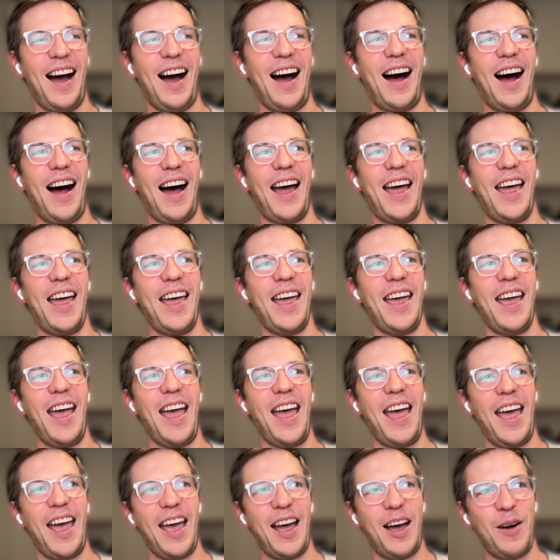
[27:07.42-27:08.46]
I
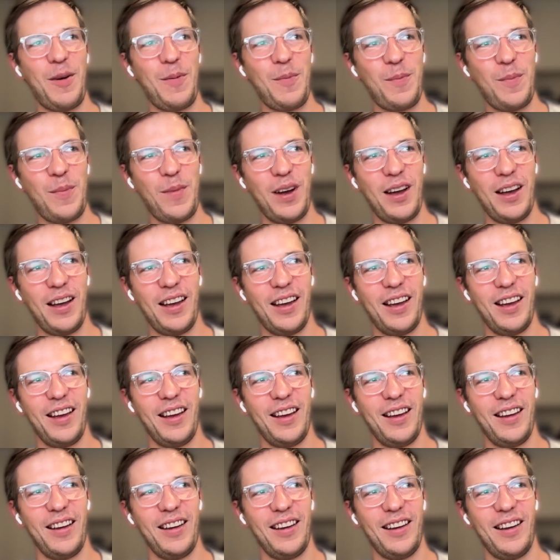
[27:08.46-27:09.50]
am
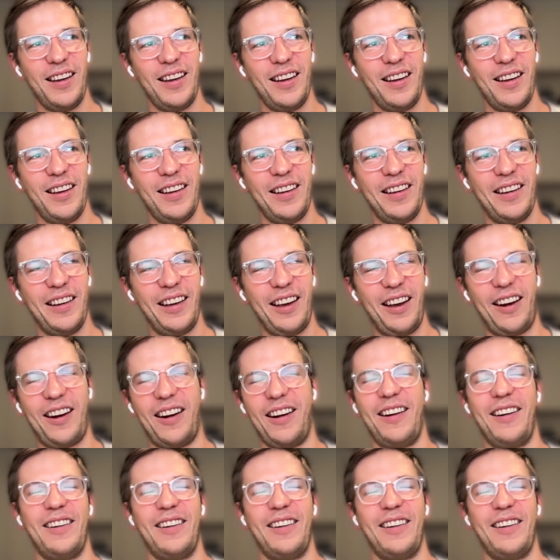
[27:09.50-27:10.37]
uh,